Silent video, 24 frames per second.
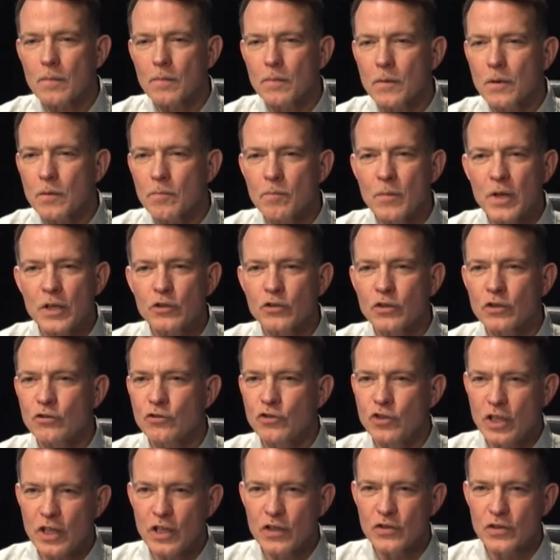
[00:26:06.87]
uh,
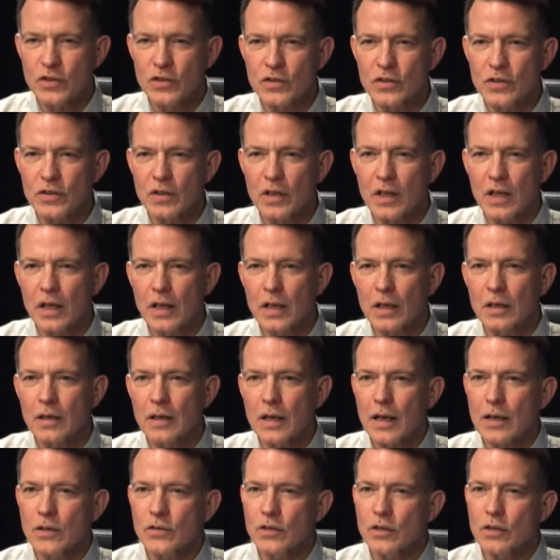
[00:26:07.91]
mention Jesus, and
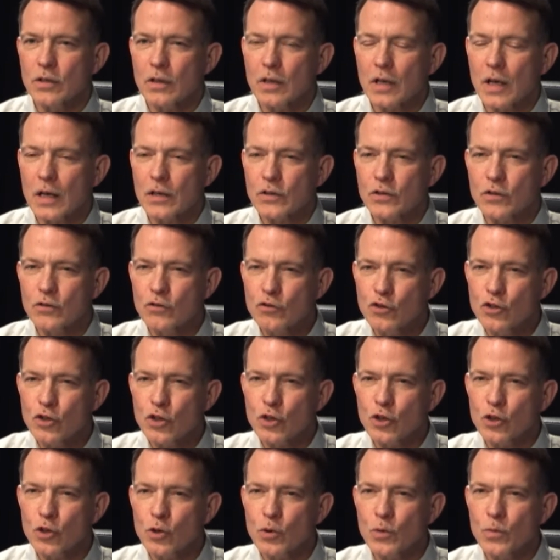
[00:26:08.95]
as a, as a
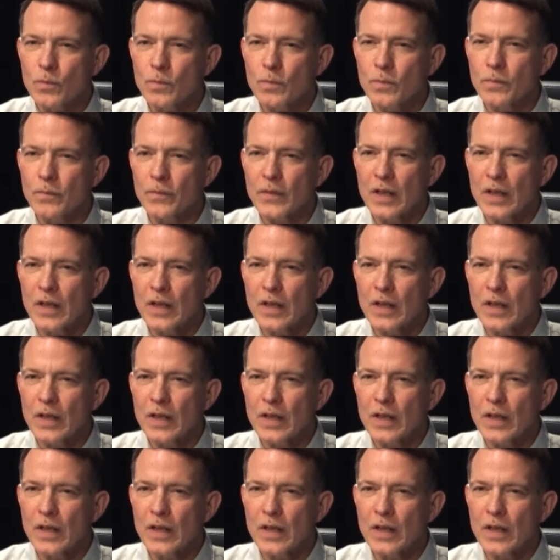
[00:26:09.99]
Jew,